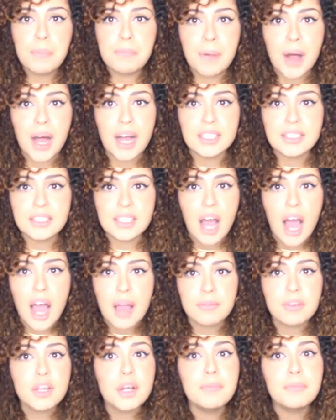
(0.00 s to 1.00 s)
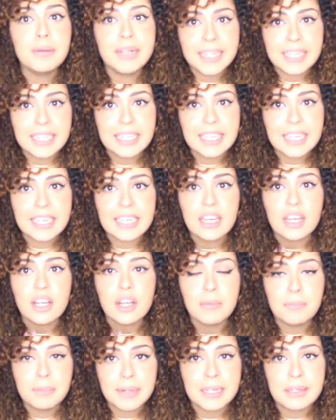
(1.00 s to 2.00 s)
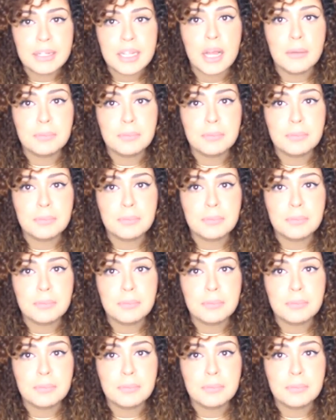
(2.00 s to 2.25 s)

but I'm completely